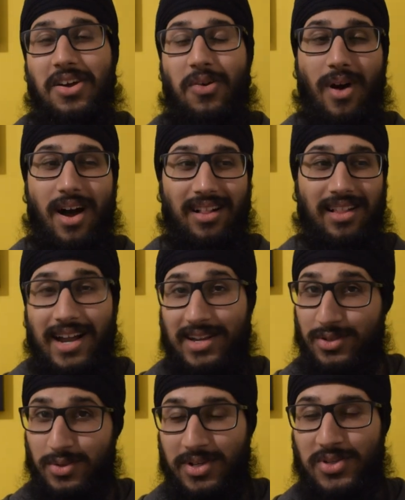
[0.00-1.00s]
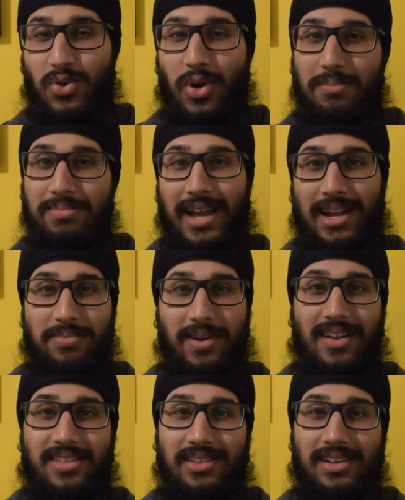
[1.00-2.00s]
While I do enjoy Black
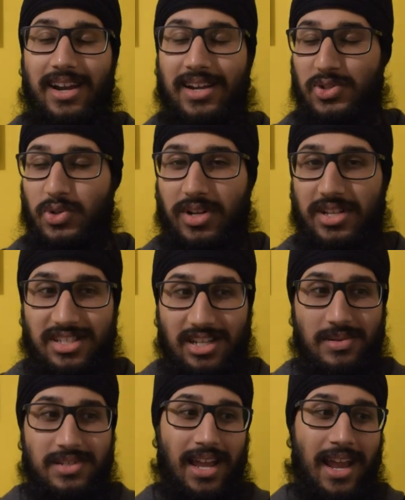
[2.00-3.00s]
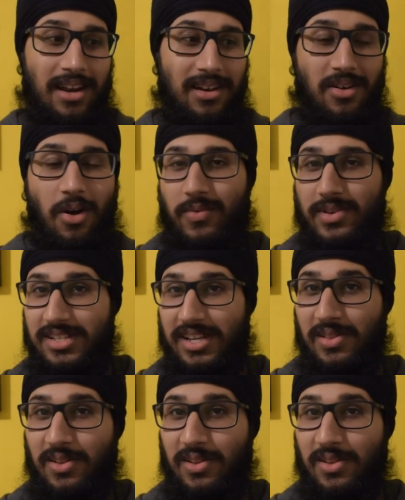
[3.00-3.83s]
Panther, I saw it in cinemas, and obviously a